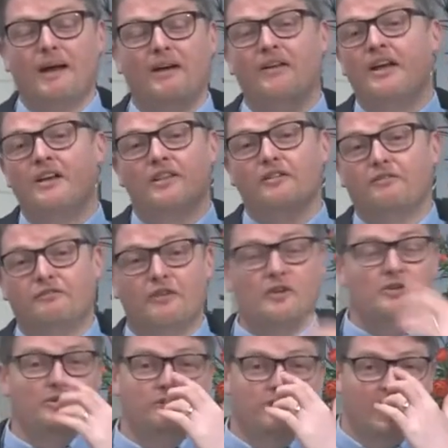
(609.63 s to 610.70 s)
about the
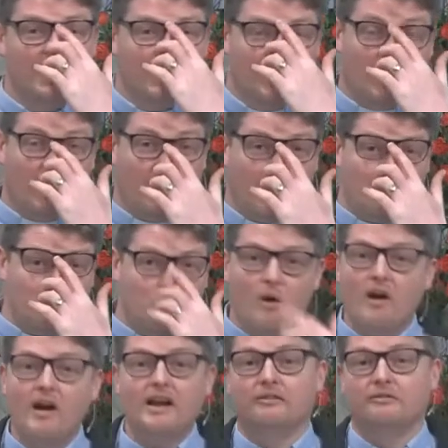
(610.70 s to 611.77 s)
food uh, and
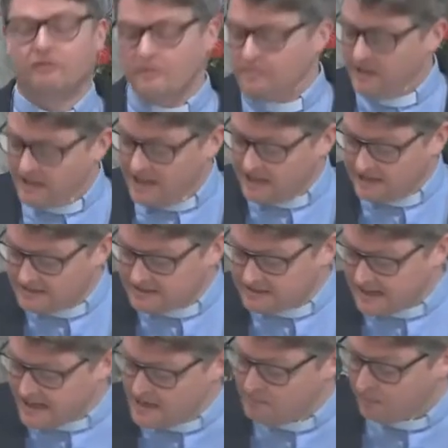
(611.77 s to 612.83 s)
wine from the king's
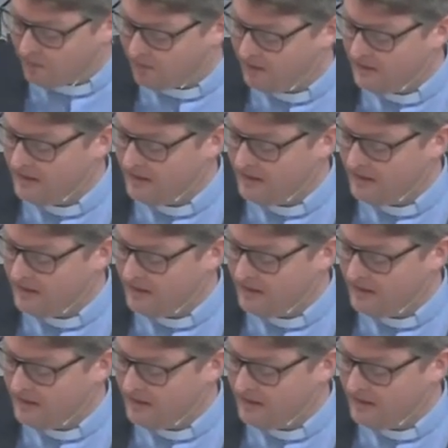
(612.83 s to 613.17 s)
table?